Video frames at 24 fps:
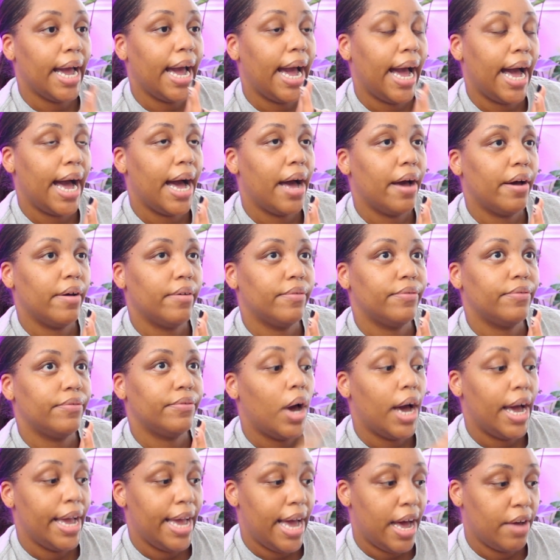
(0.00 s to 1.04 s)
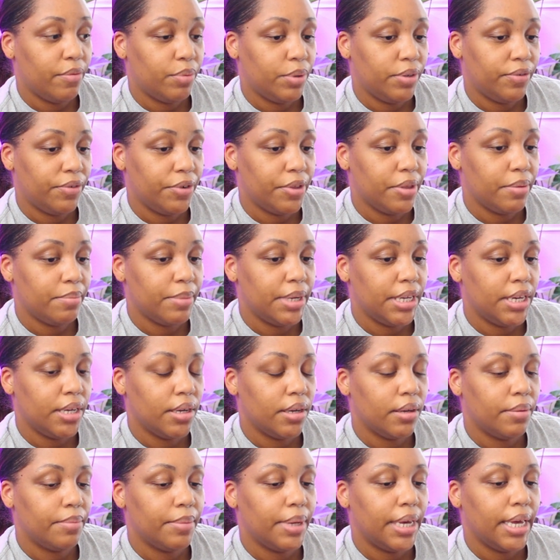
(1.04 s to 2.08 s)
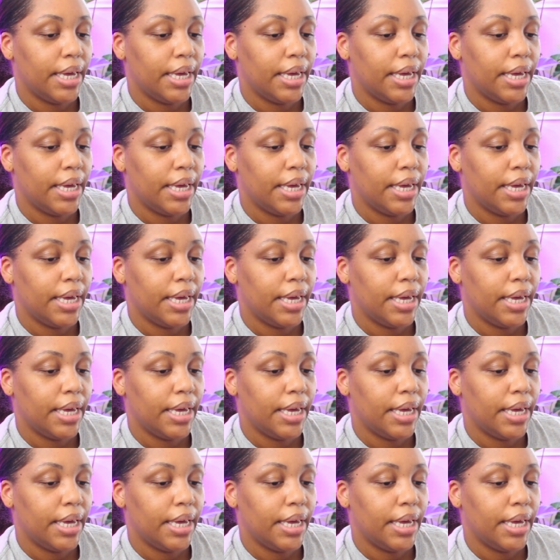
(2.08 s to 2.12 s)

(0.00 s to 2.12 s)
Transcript: have one for the medium,